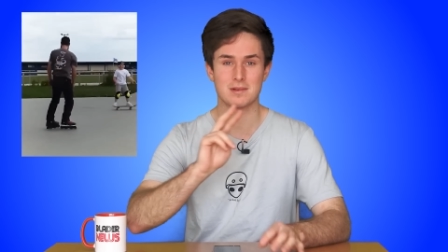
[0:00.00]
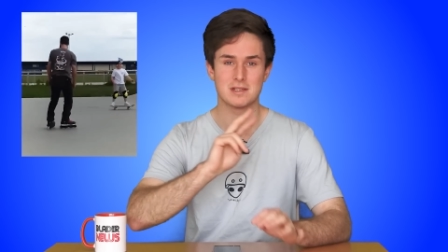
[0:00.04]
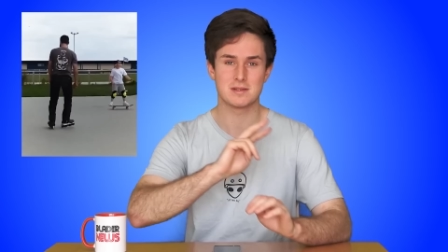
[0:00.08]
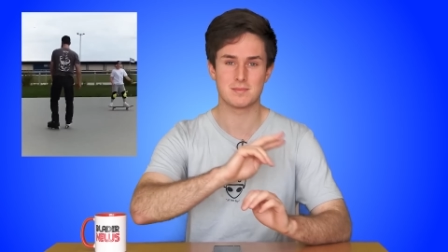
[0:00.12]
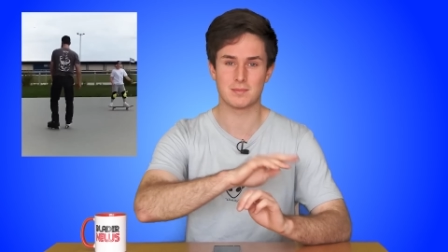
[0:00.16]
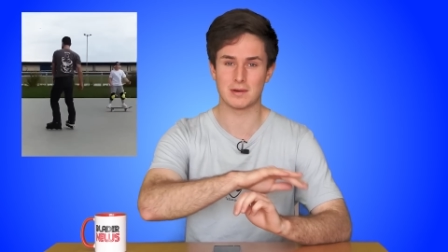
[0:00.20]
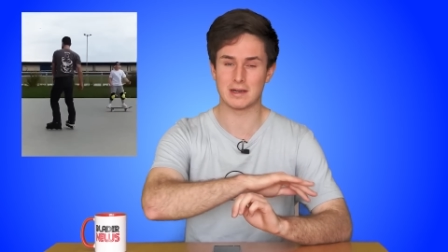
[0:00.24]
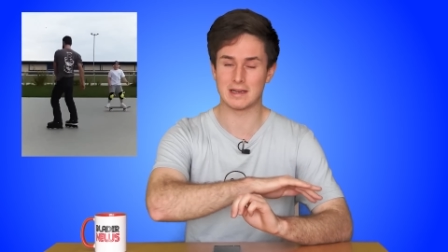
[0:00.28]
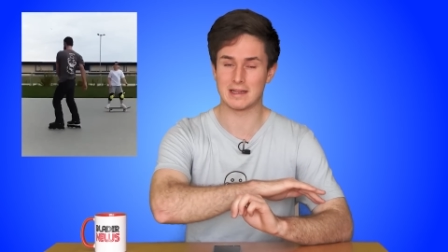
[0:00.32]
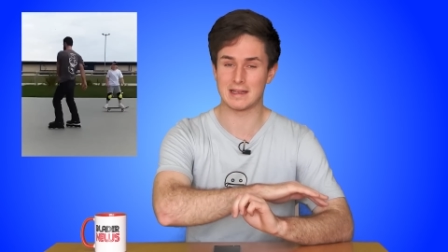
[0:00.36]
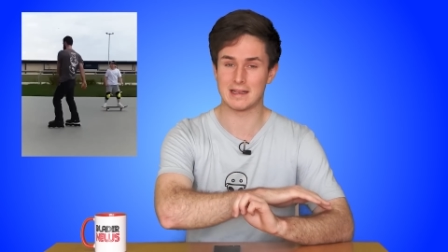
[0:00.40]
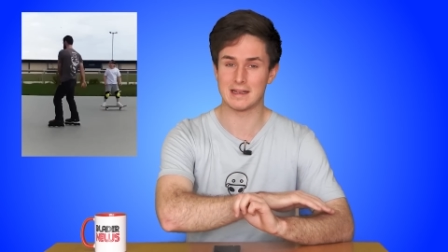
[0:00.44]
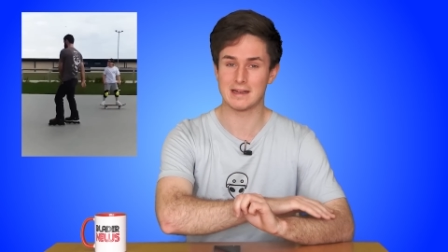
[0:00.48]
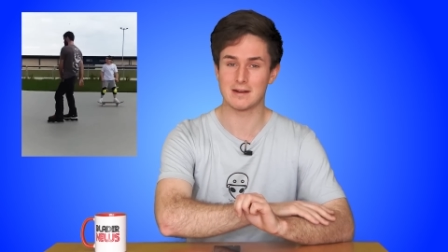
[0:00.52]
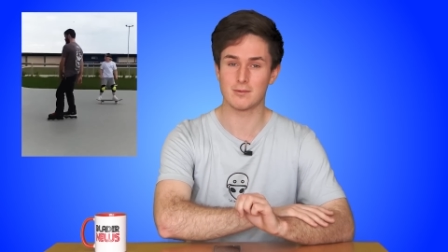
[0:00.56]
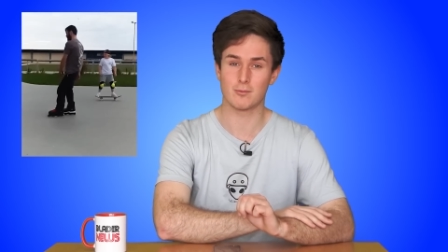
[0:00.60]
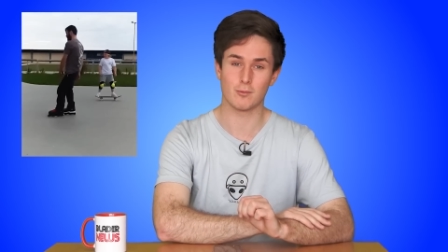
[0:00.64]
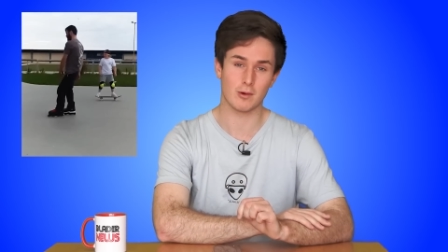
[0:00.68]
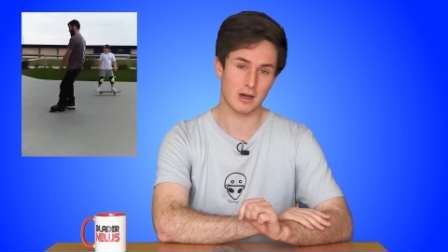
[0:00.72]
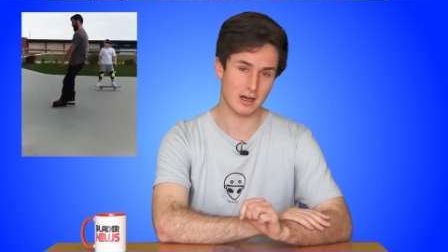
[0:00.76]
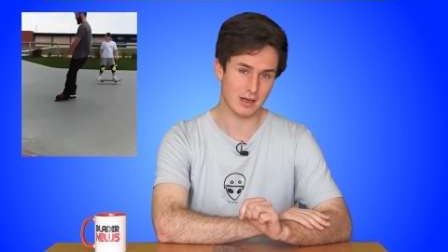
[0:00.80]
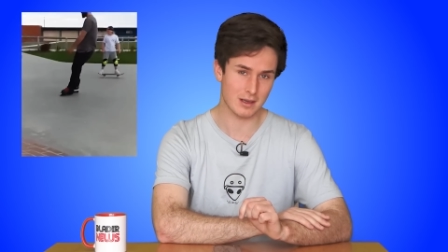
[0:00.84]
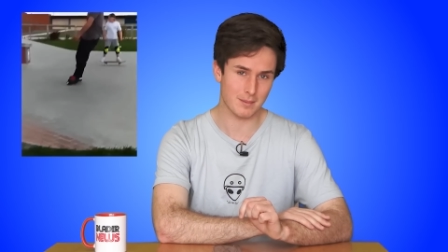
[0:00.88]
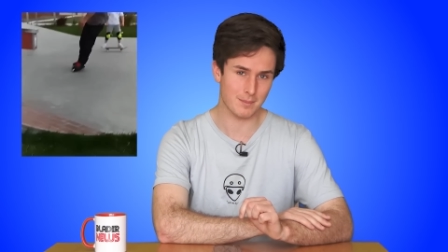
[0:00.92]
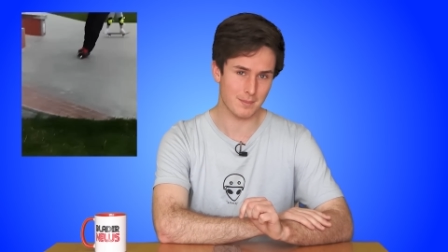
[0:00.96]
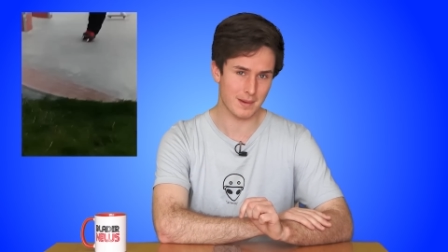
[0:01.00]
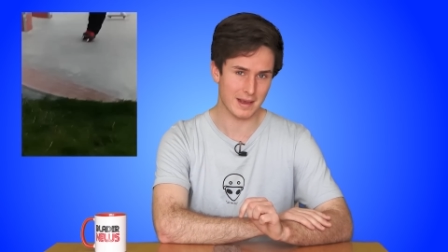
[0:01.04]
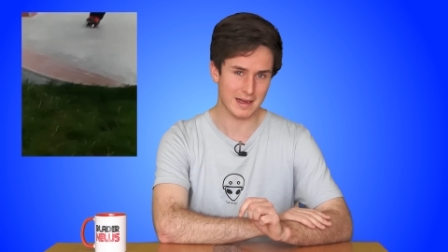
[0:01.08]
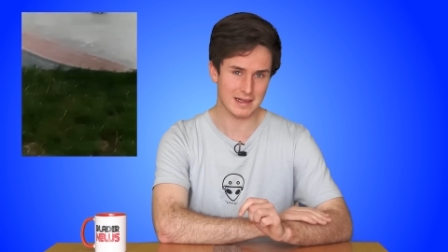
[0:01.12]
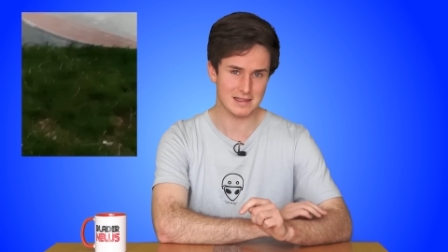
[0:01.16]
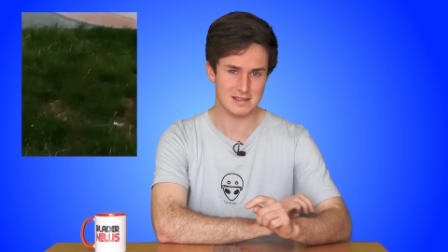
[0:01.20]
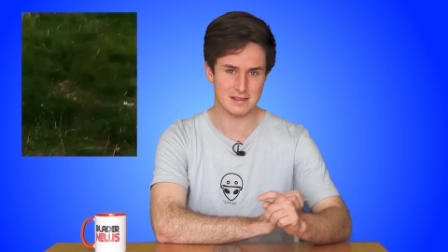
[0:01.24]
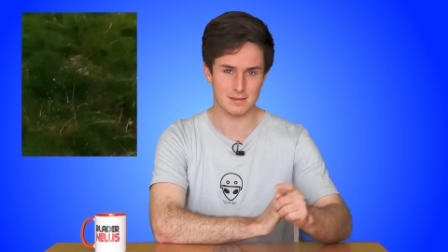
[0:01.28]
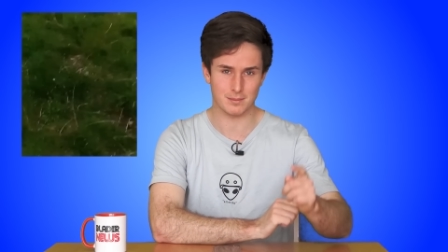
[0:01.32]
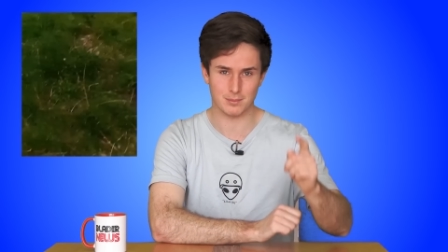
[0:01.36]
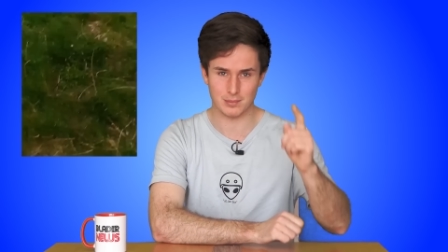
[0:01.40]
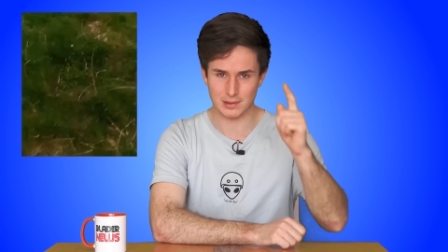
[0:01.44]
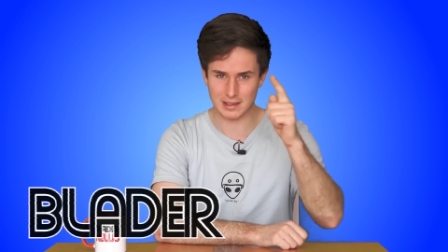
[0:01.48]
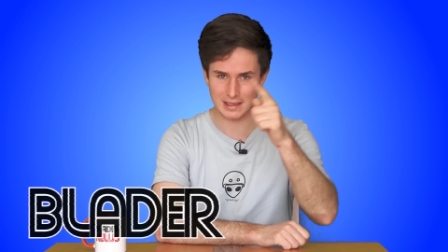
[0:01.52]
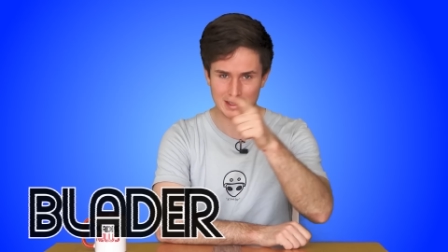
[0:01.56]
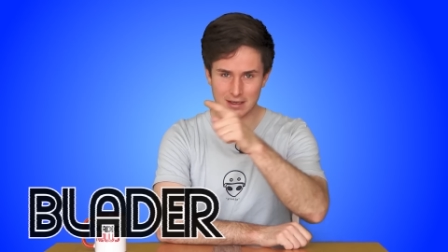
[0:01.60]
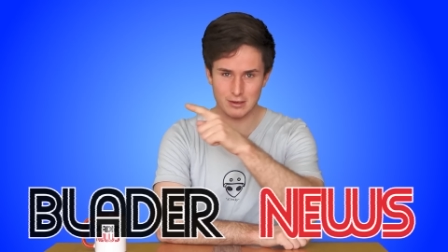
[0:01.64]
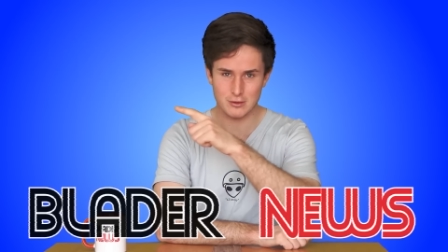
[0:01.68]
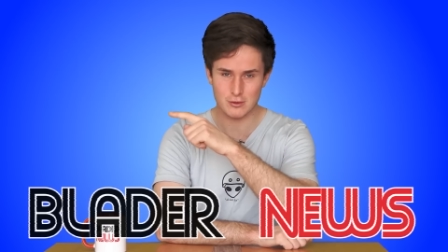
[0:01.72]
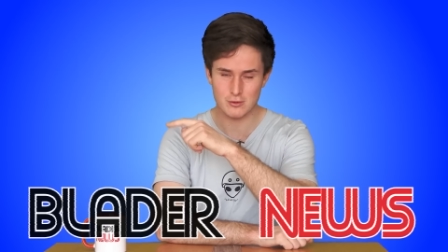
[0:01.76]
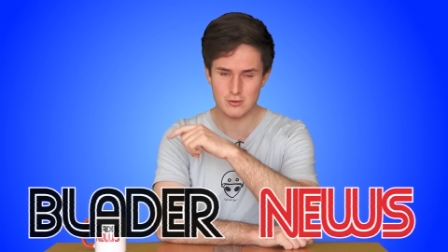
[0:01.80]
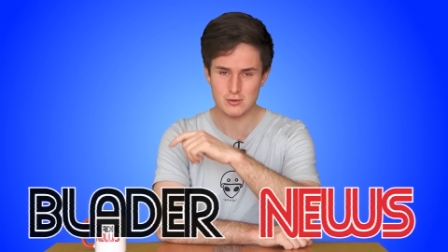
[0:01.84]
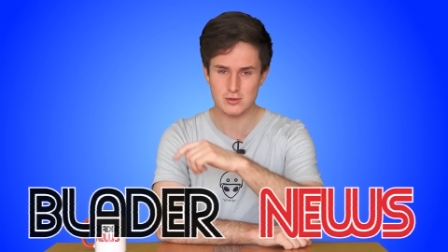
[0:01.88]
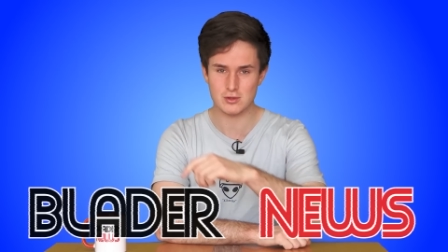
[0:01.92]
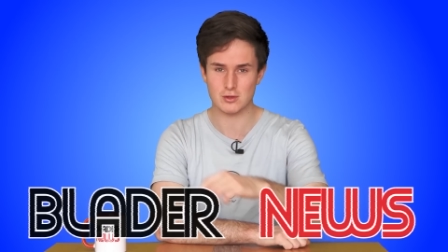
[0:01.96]
It's Brennan here and welcome back to Blader
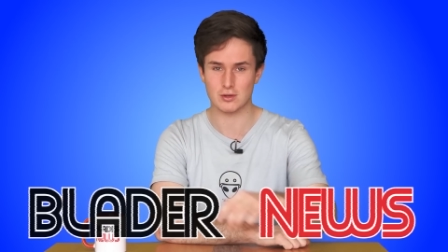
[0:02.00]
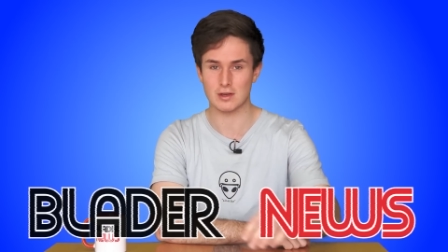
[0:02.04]
News,